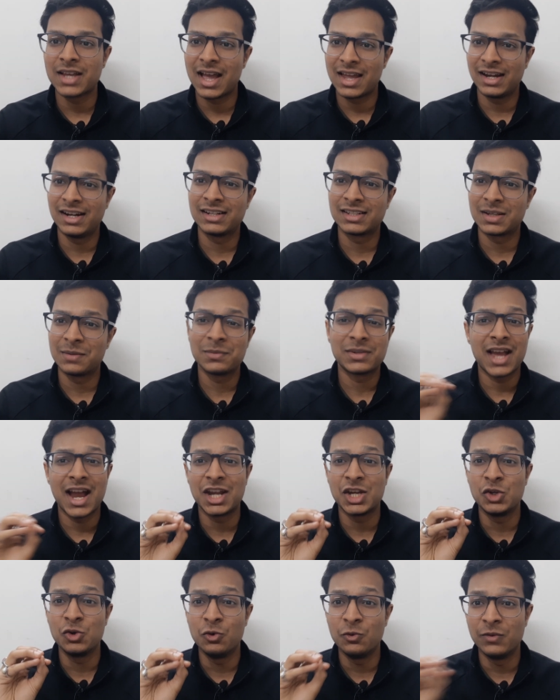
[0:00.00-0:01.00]
and end-sims
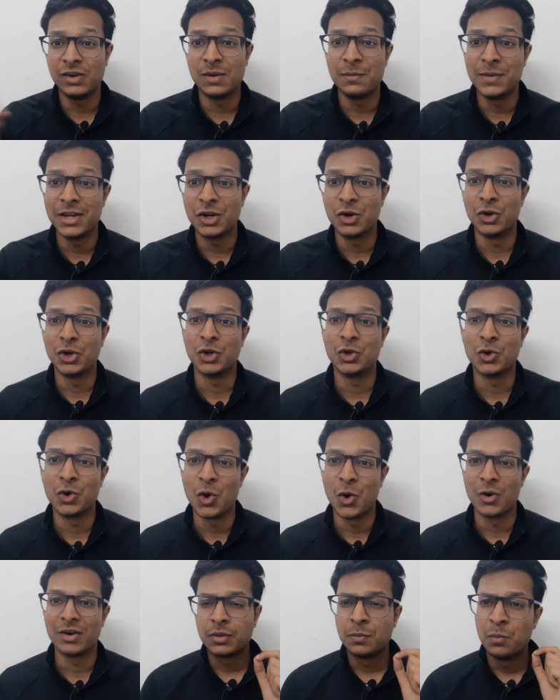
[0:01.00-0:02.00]
and you will be good to
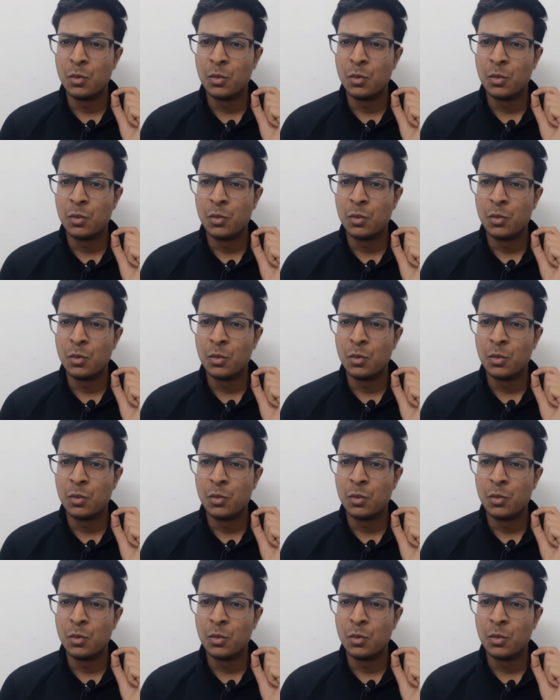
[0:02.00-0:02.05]
go. The